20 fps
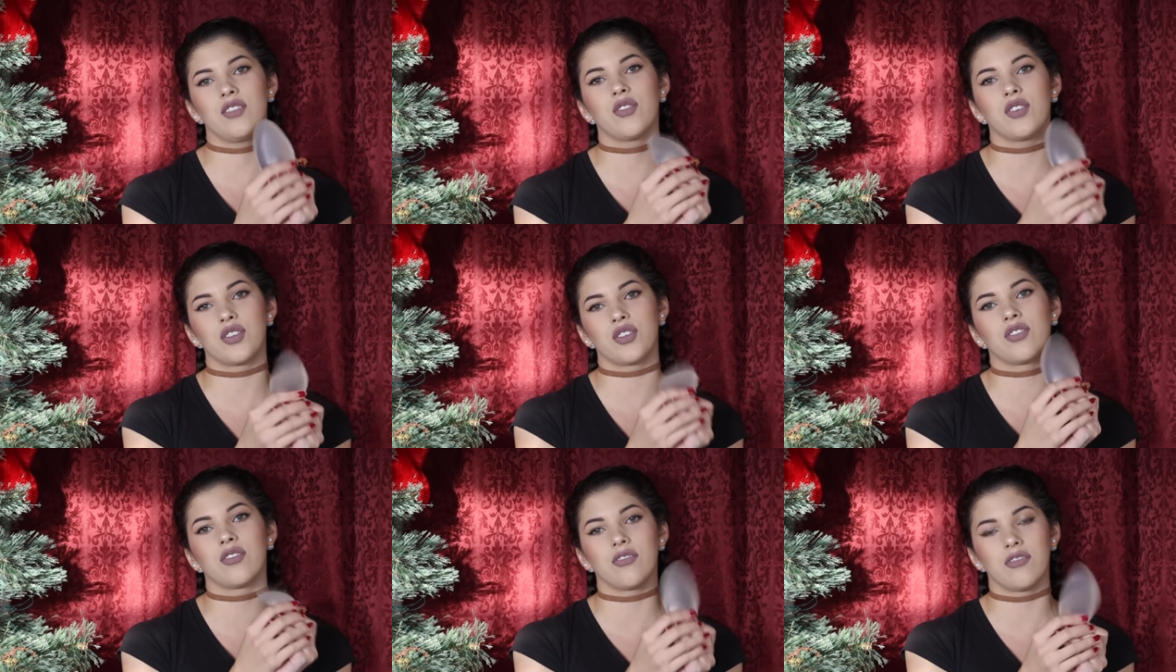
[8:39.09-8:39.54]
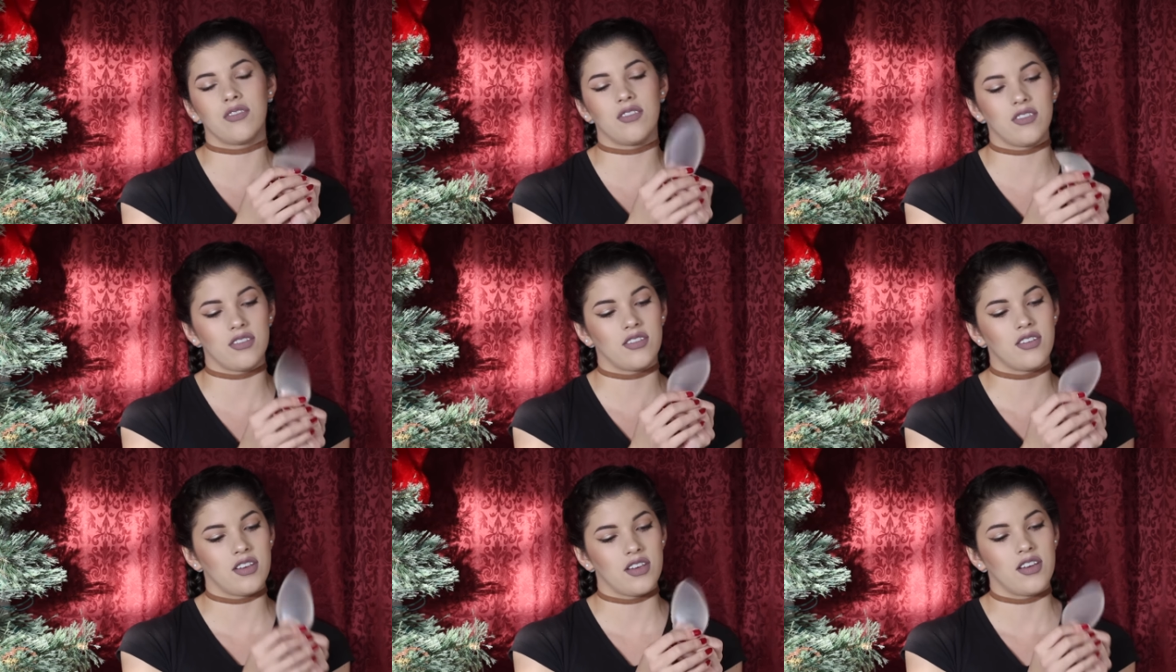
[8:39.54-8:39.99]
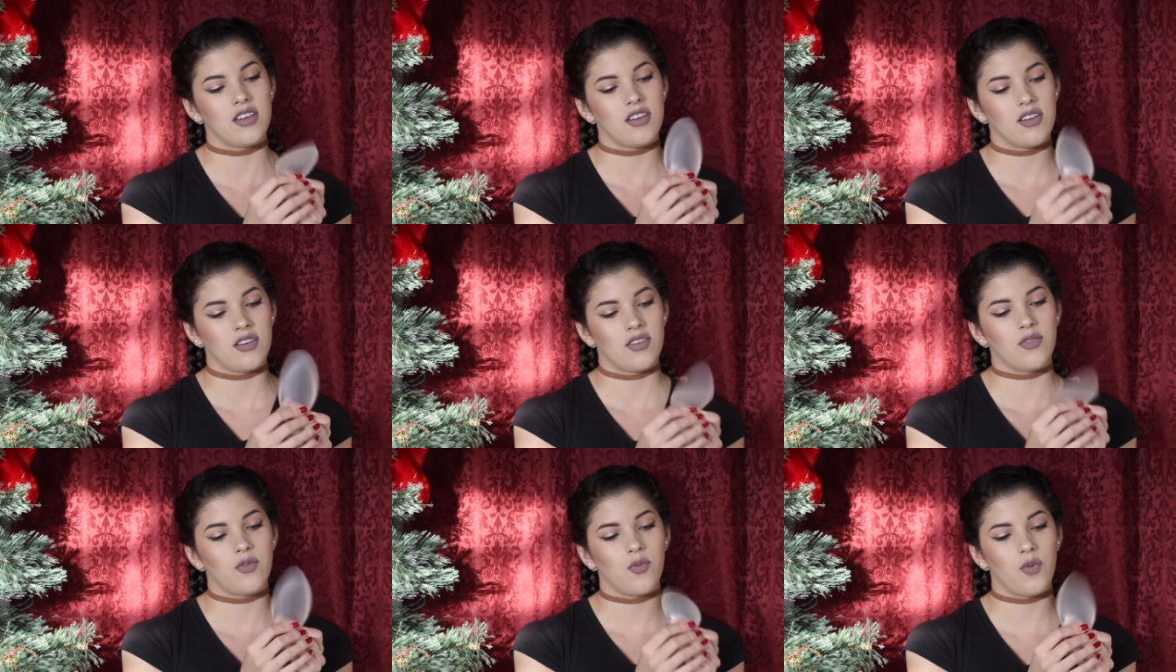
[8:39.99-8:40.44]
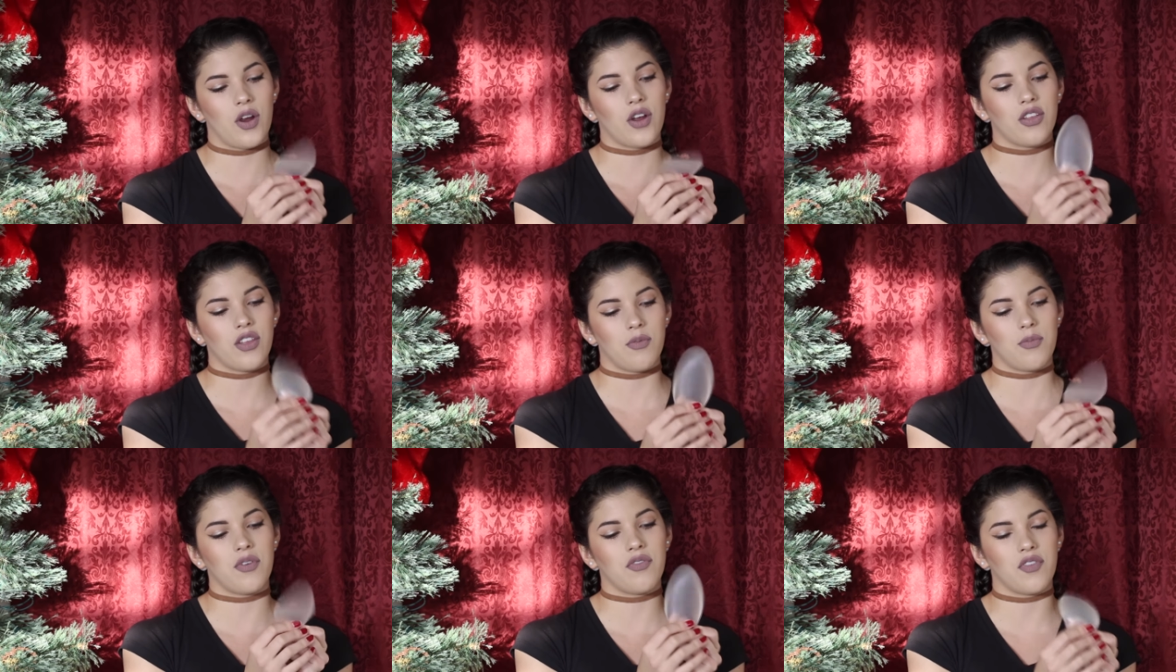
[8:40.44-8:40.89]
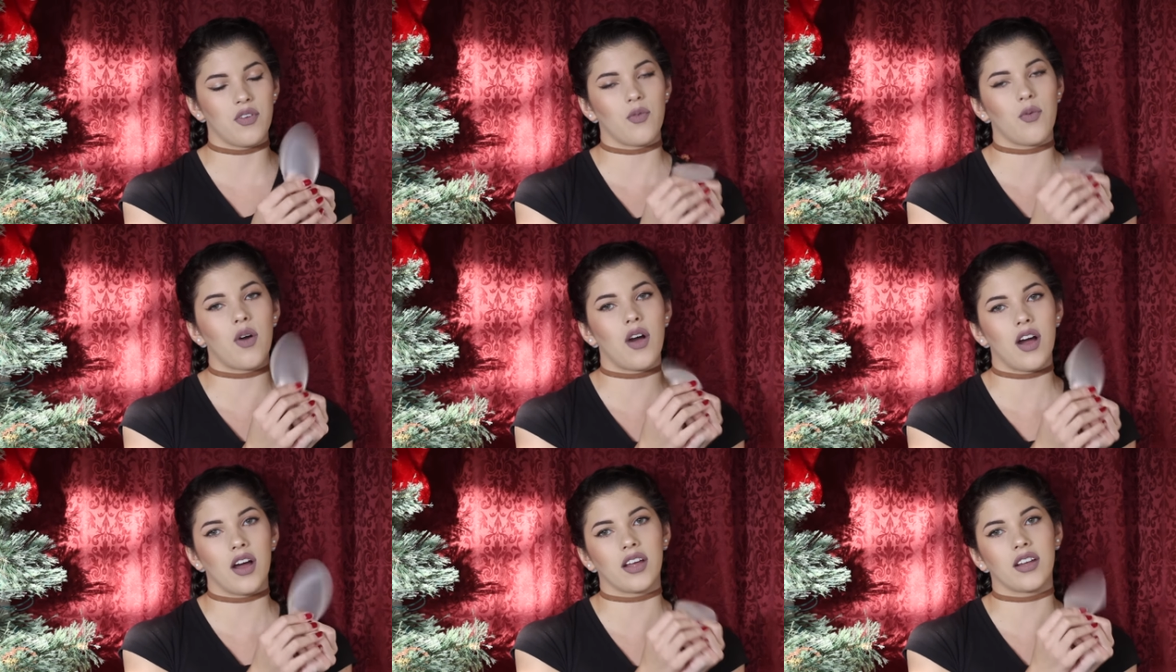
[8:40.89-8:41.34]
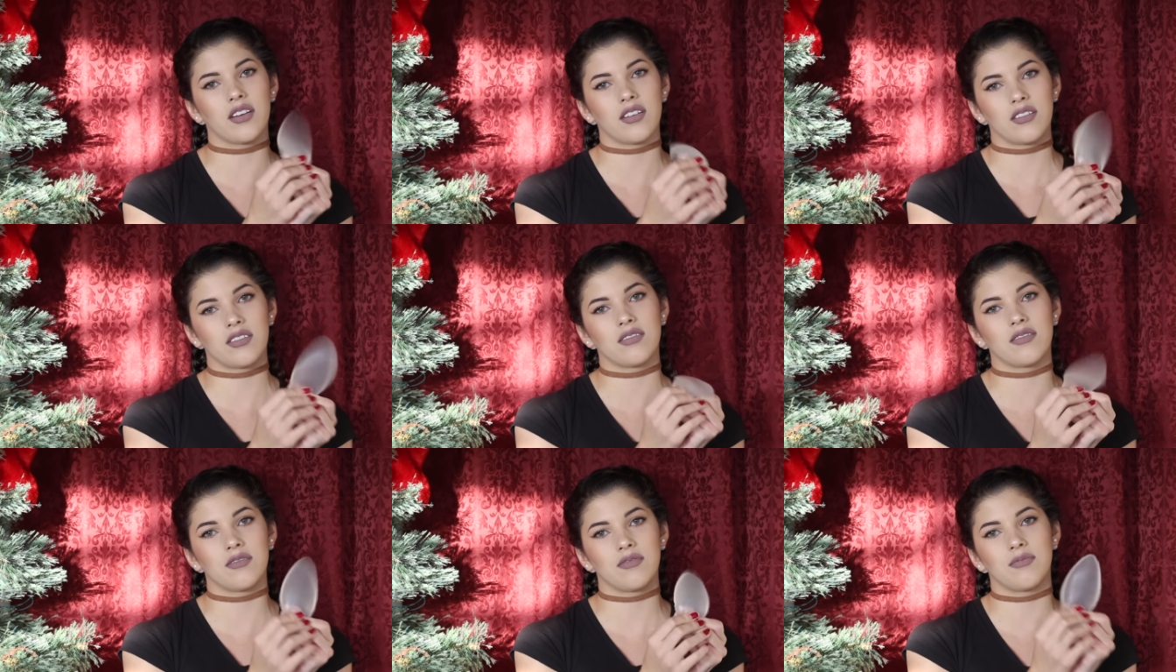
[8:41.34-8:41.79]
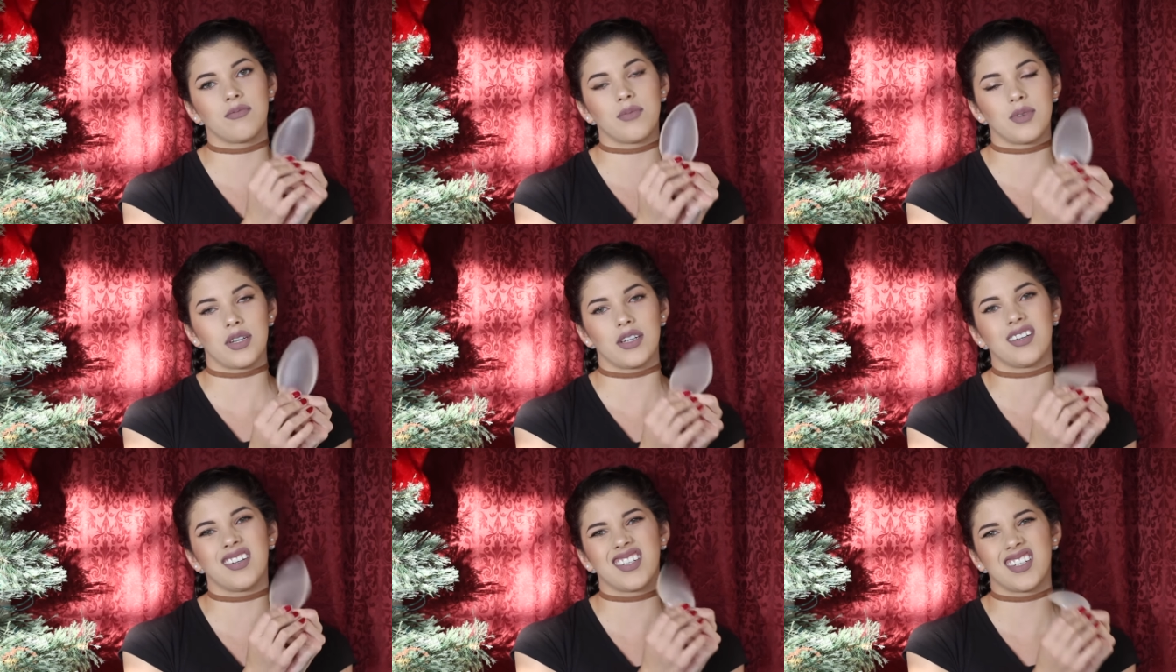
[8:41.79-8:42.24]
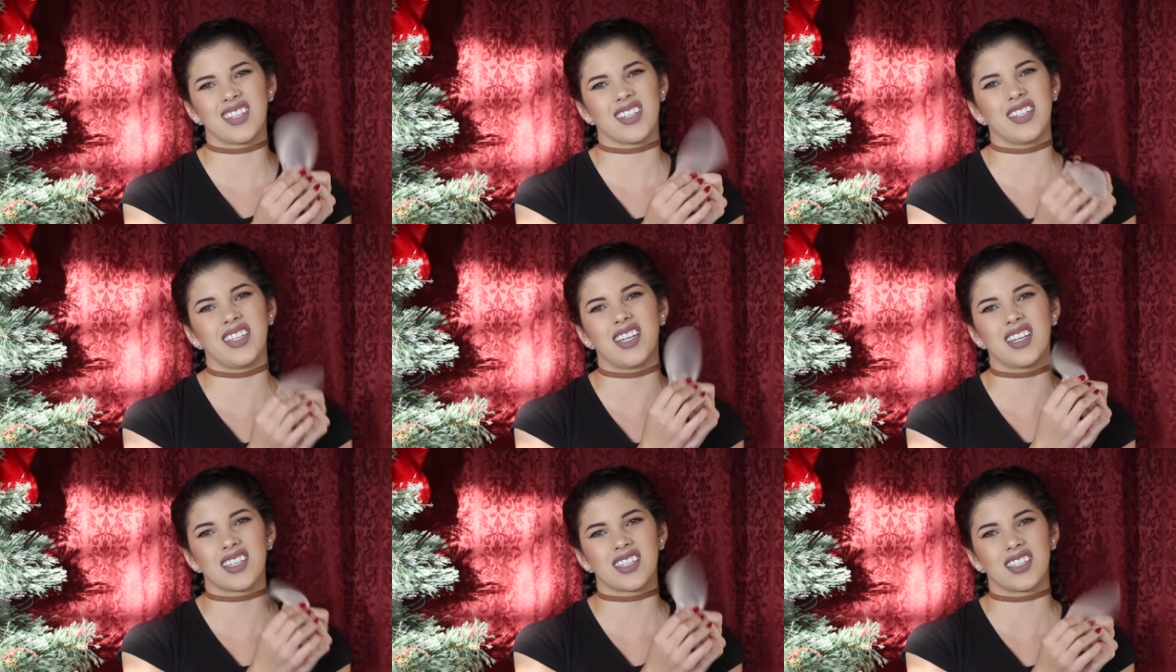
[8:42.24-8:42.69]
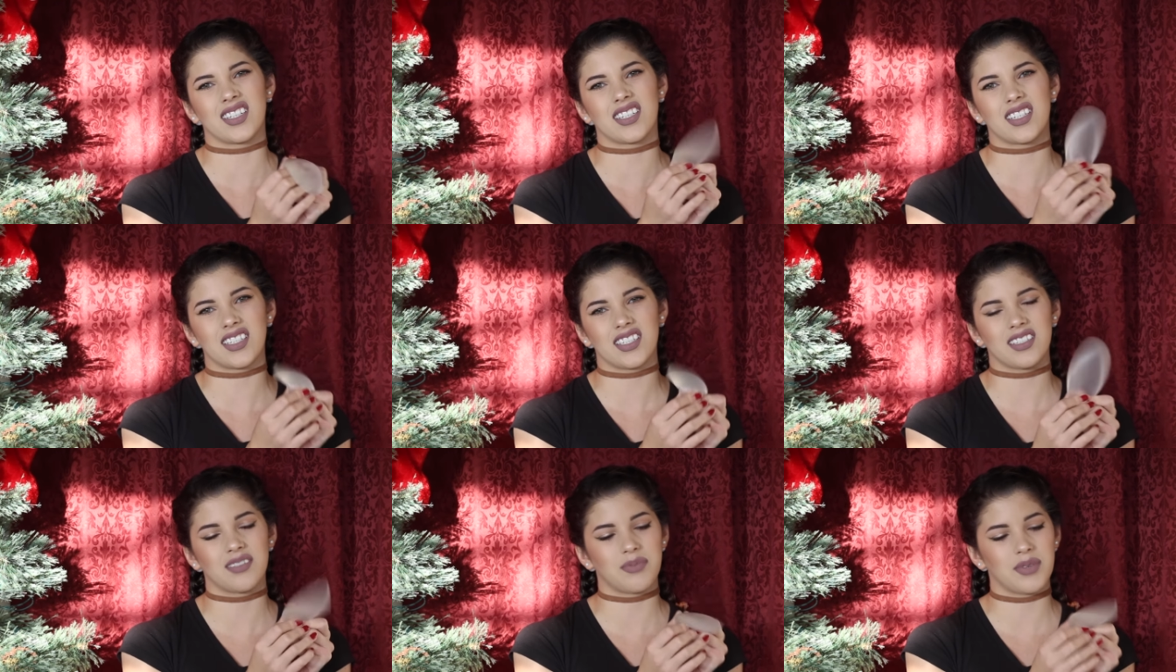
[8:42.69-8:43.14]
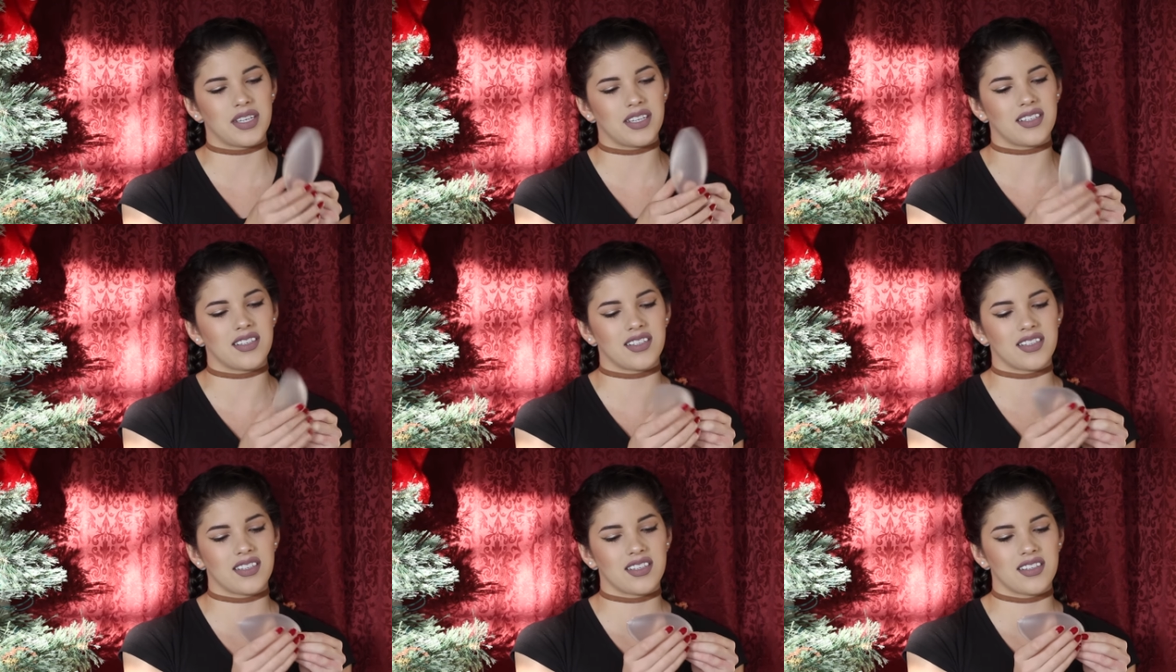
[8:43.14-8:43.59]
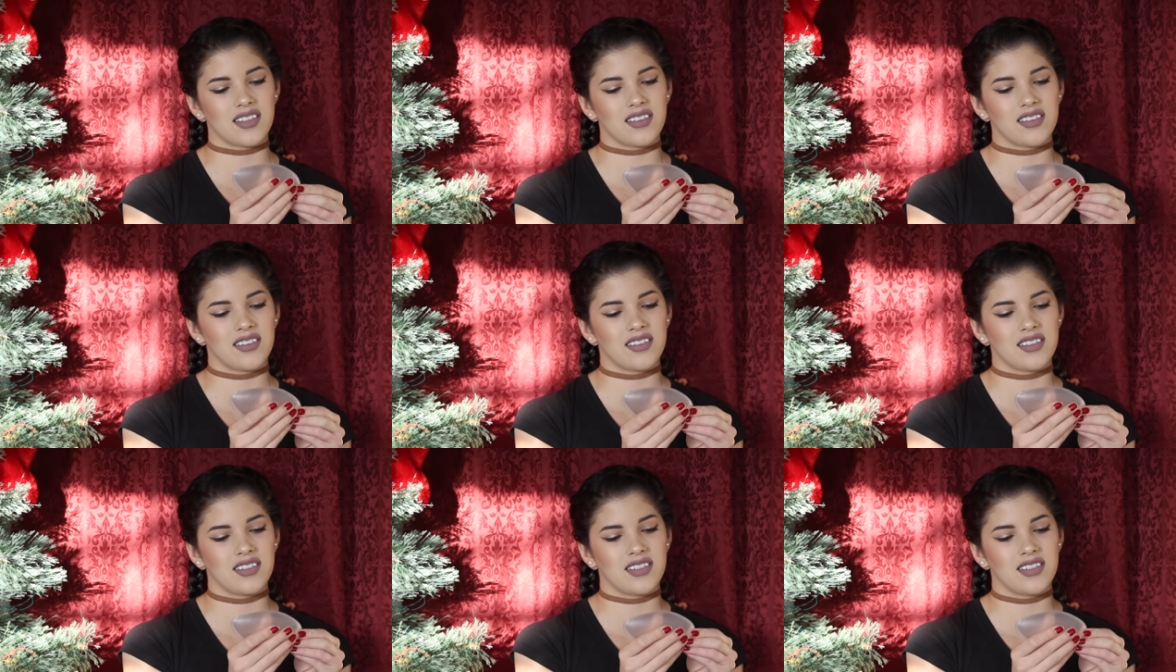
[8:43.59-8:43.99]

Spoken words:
You can wear them if you want, but I'm not gonna because